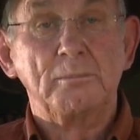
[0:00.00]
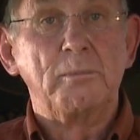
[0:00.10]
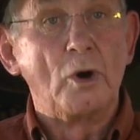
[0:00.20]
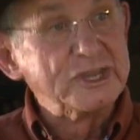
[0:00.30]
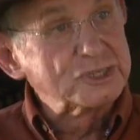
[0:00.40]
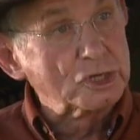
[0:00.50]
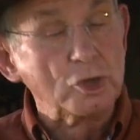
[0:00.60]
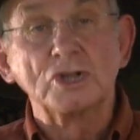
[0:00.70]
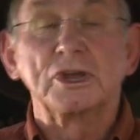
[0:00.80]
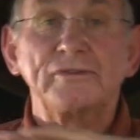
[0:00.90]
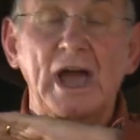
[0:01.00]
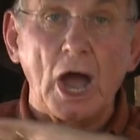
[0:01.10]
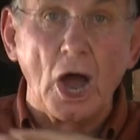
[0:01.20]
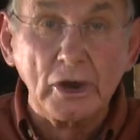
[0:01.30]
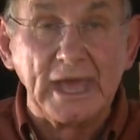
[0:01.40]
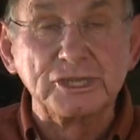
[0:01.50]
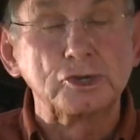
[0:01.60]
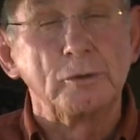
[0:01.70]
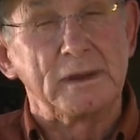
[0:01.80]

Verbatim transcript: boys and girls of our own age group,